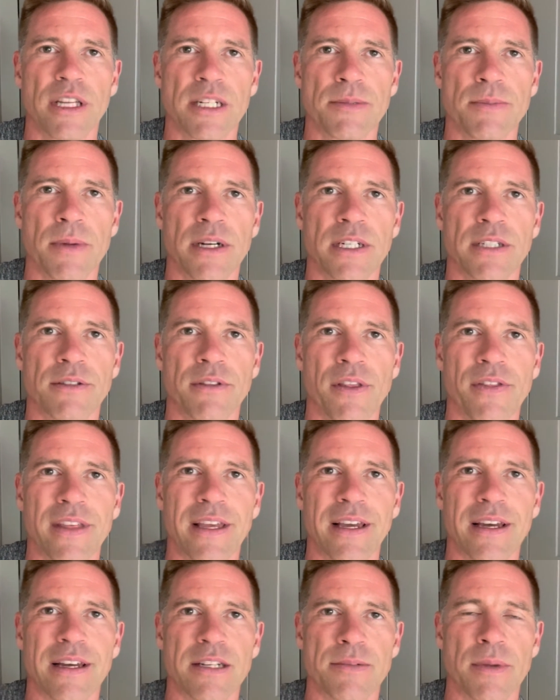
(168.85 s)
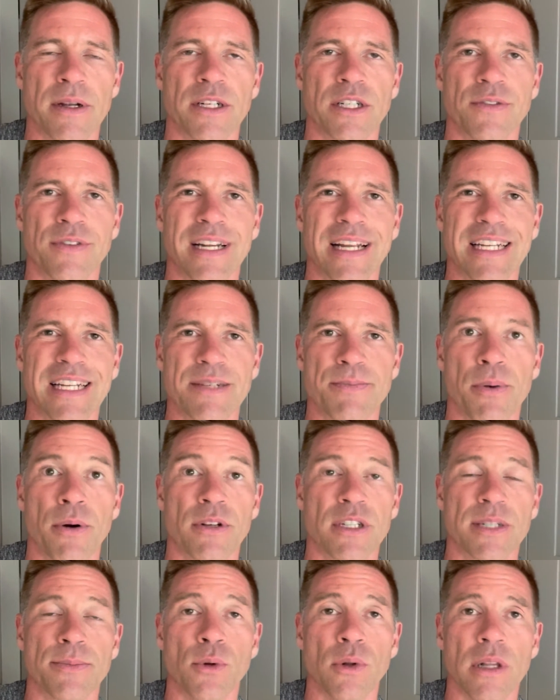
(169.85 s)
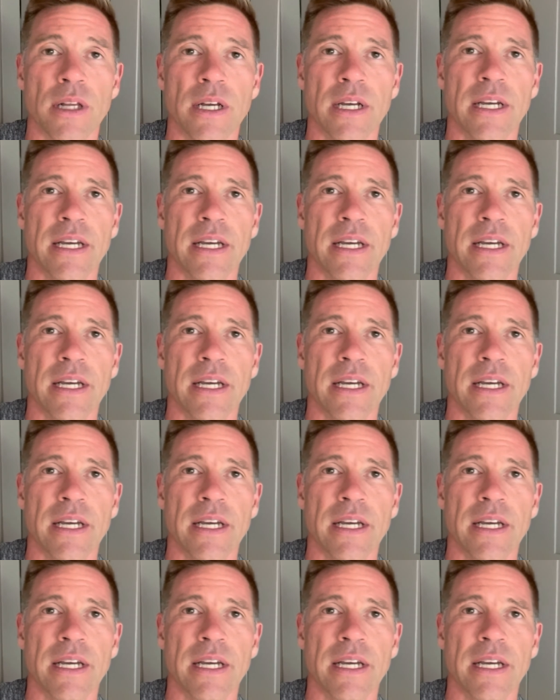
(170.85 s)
as much of the thing, as much of it as possible.